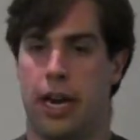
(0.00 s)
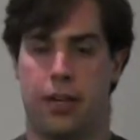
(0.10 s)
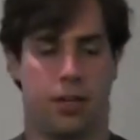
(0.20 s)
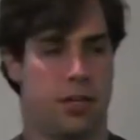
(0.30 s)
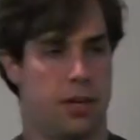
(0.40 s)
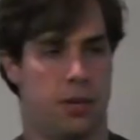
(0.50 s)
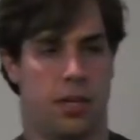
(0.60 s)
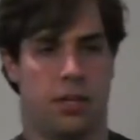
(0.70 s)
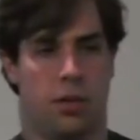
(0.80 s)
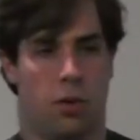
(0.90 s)

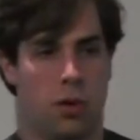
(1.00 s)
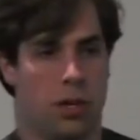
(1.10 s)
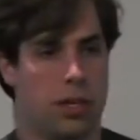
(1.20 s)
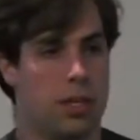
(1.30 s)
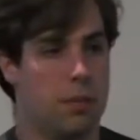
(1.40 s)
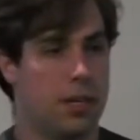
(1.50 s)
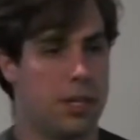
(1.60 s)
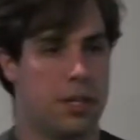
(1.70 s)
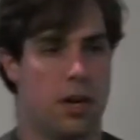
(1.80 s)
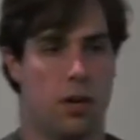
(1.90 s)
answers.ros.org is the
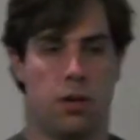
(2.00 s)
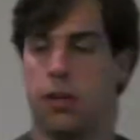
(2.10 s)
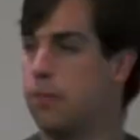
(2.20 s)
place to go.